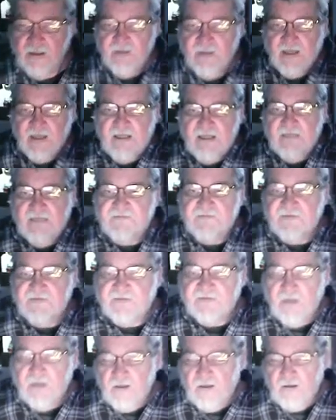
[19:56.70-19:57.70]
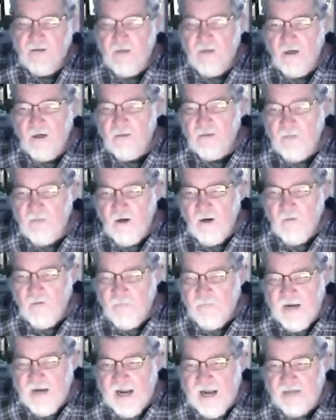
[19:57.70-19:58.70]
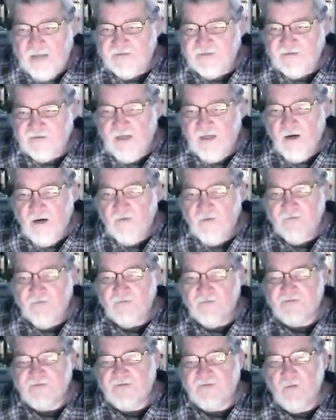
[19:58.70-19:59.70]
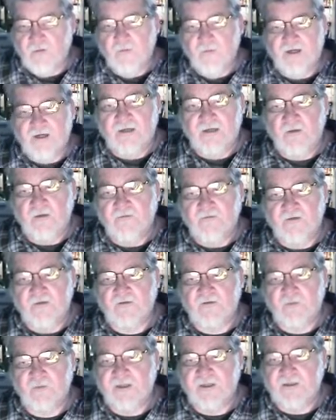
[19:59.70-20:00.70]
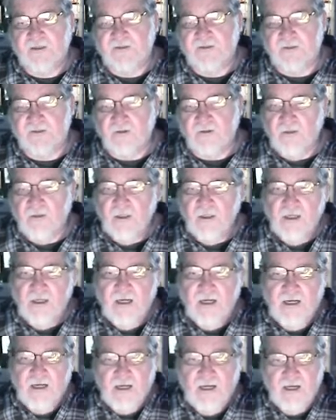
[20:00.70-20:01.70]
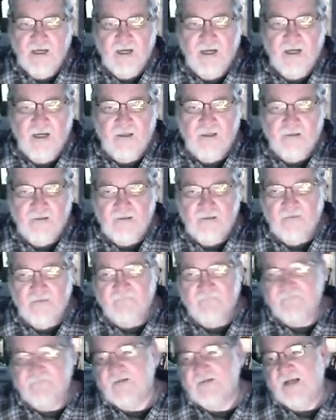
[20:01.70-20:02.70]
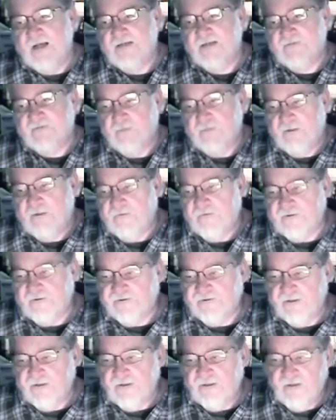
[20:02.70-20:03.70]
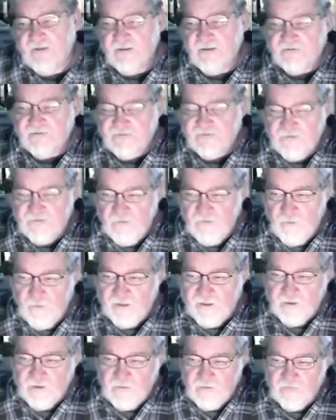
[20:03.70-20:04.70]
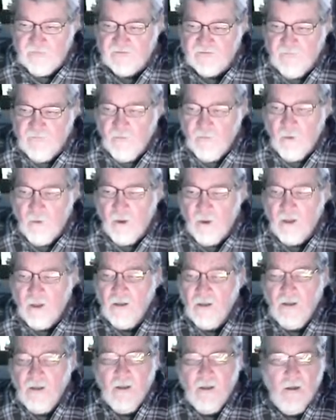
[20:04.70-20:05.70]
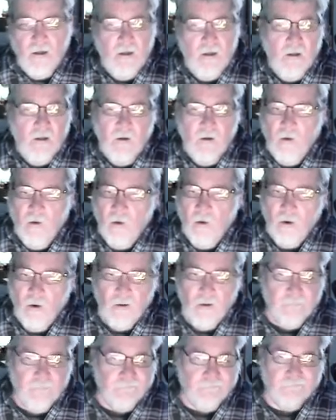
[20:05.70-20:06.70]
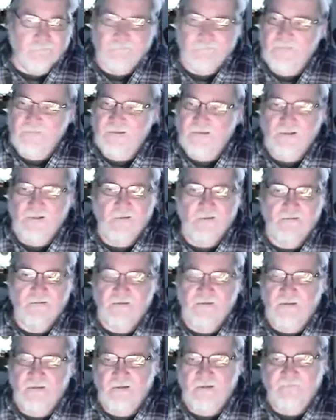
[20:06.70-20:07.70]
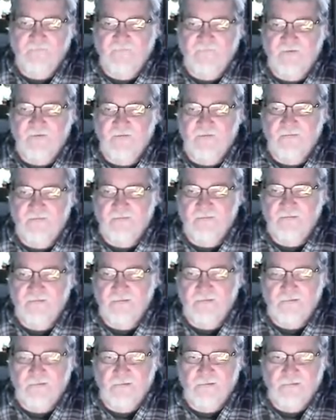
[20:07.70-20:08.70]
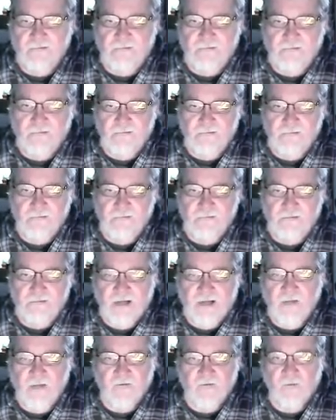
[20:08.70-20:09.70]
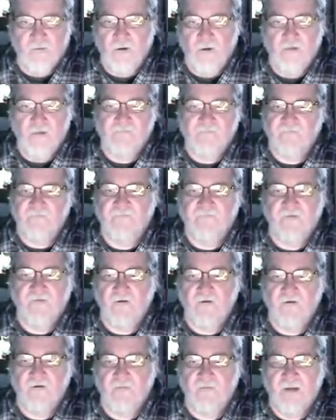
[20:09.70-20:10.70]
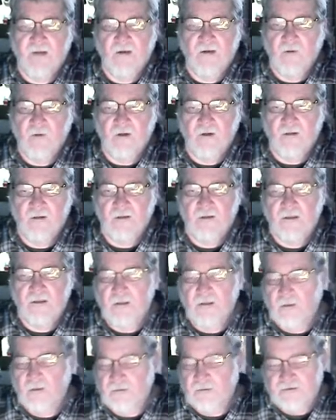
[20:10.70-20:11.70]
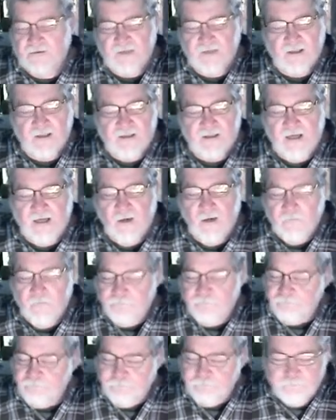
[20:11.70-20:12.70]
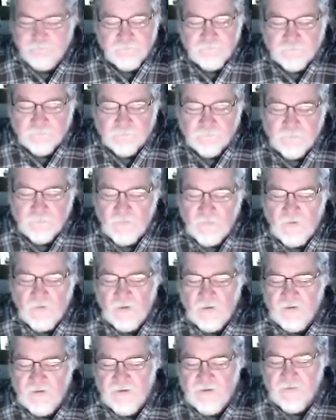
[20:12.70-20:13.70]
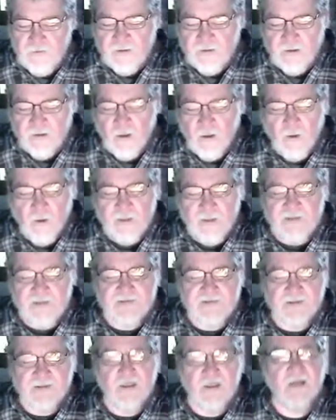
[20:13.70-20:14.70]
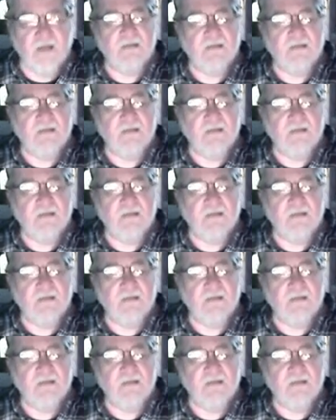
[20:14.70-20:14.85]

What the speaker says: gives us our box. Now there's so many things we can do. And if you guys are interested in this, we can do some more, or, you know, if you down the road, if you feel you might want to, check it out, you can always go